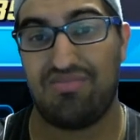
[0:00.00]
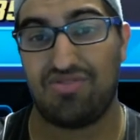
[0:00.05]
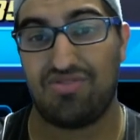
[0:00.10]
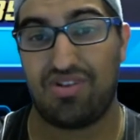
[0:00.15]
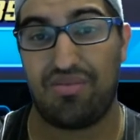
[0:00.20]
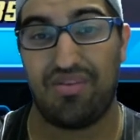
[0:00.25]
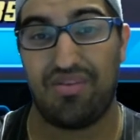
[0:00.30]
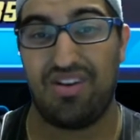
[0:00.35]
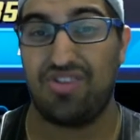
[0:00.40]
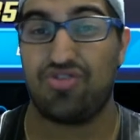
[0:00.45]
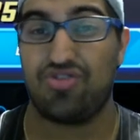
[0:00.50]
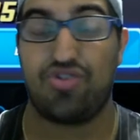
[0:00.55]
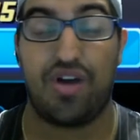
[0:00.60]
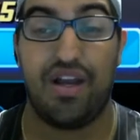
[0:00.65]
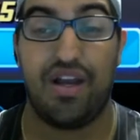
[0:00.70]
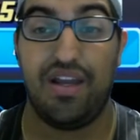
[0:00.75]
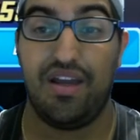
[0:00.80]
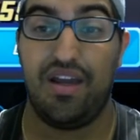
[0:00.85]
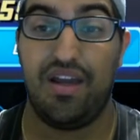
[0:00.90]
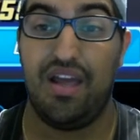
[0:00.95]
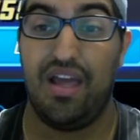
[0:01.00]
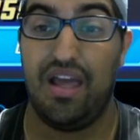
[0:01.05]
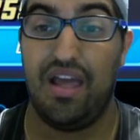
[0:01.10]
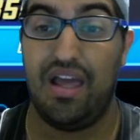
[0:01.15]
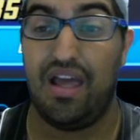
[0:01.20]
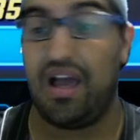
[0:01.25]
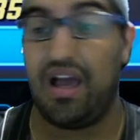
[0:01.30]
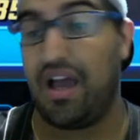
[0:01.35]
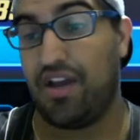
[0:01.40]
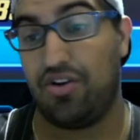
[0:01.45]
so I'm going to try it.
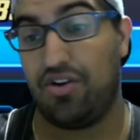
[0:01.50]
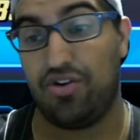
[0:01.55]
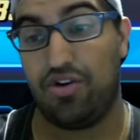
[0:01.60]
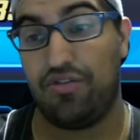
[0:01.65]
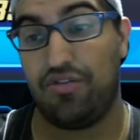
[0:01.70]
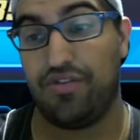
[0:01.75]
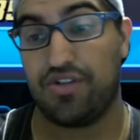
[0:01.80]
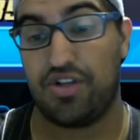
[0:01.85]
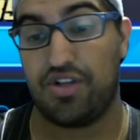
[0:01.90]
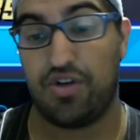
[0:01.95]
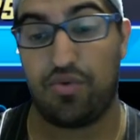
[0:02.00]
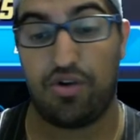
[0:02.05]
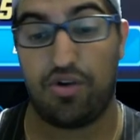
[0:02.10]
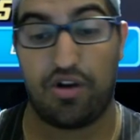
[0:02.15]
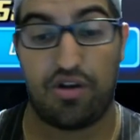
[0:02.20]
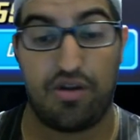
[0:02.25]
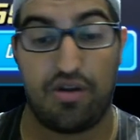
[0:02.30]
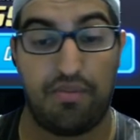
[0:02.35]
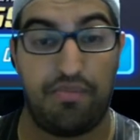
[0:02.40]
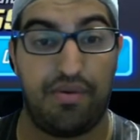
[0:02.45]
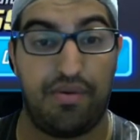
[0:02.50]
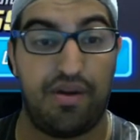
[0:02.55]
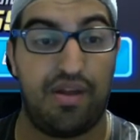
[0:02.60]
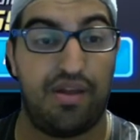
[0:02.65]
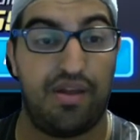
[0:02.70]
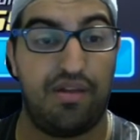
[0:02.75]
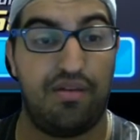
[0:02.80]
I don't know if it's going to work, but